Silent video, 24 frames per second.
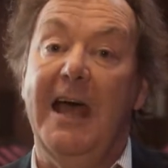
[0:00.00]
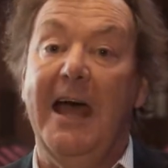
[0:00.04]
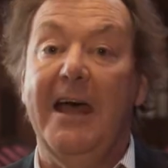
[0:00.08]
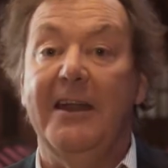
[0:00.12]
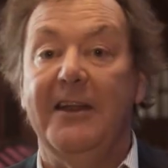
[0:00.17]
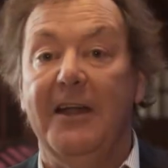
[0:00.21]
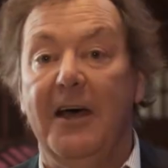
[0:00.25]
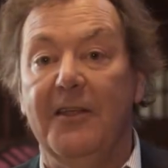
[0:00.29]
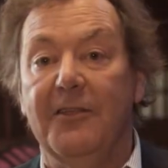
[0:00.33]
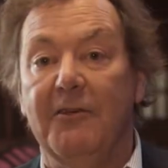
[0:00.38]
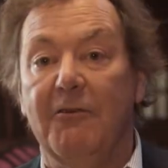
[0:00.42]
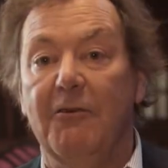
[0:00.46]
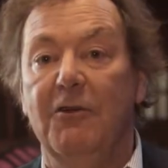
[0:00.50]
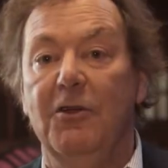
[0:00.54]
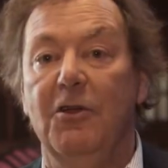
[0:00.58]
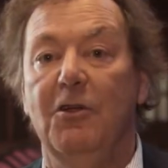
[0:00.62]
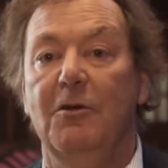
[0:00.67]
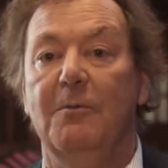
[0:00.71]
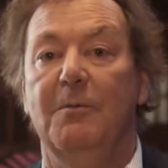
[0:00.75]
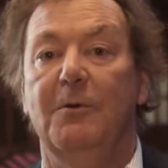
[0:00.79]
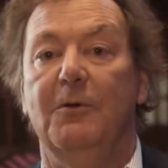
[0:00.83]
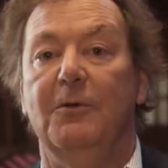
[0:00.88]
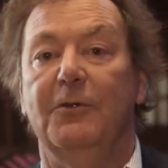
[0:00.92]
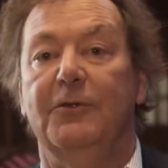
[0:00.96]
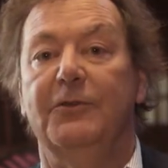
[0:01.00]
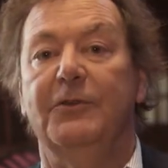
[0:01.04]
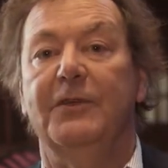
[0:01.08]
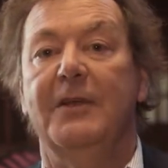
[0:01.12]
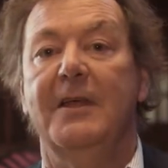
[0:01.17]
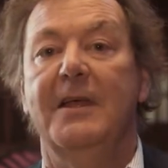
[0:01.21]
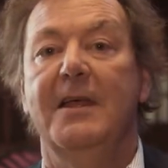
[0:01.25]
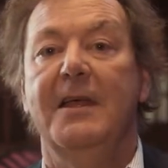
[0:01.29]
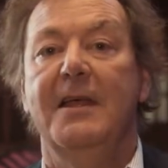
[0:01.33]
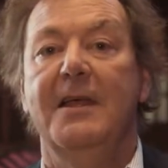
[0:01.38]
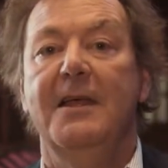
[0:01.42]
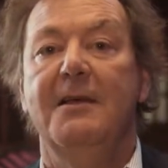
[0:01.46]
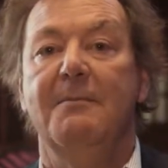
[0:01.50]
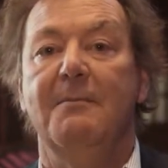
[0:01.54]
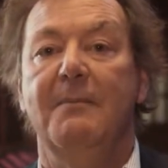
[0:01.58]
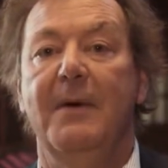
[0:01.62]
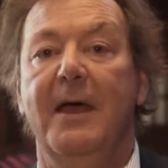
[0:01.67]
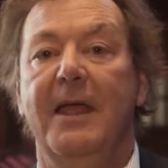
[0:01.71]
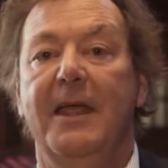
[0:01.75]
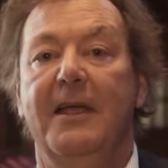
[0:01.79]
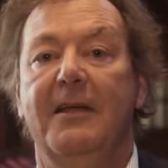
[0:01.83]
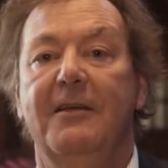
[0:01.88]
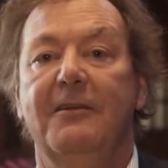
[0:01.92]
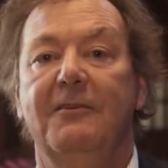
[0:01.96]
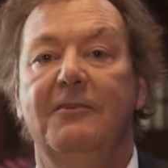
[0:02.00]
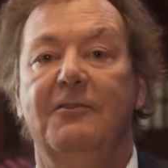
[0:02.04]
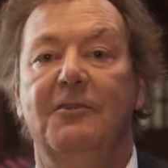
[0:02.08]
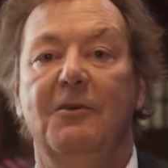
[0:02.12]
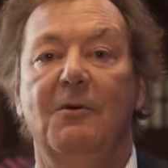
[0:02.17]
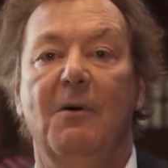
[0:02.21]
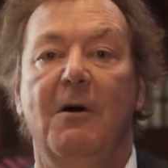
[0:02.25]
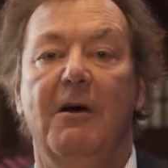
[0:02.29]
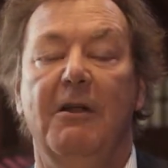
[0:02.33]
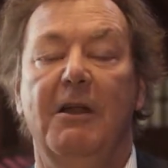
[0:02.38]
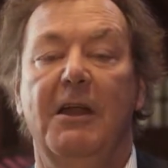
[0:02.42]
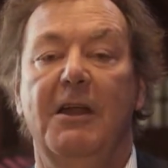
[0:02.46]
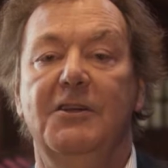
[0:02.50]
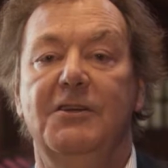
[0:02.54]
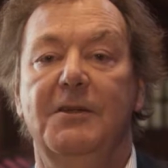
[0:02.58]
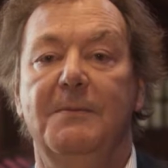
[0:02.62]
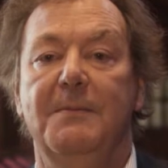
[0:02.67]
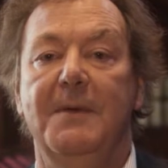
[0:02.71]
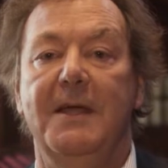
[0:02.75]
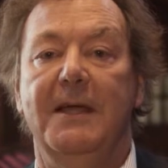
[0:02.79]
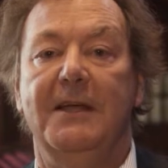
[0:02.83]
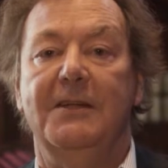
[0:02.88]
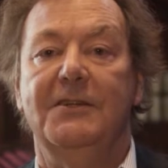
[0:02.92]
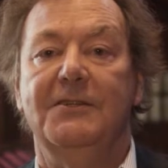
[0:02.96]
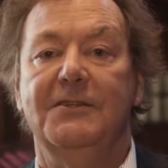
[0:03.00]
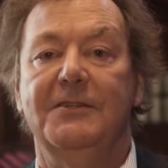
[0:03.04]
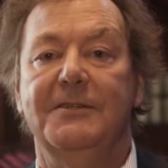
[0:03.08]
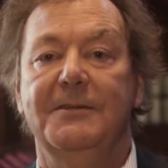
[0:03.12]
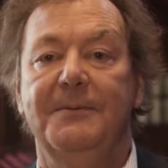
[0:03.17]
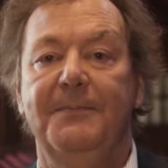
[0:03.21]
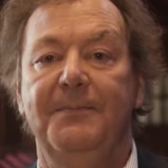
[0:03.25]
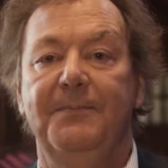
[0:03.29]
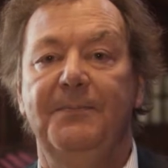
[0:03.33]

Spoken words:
and other renewables make to our energy mix.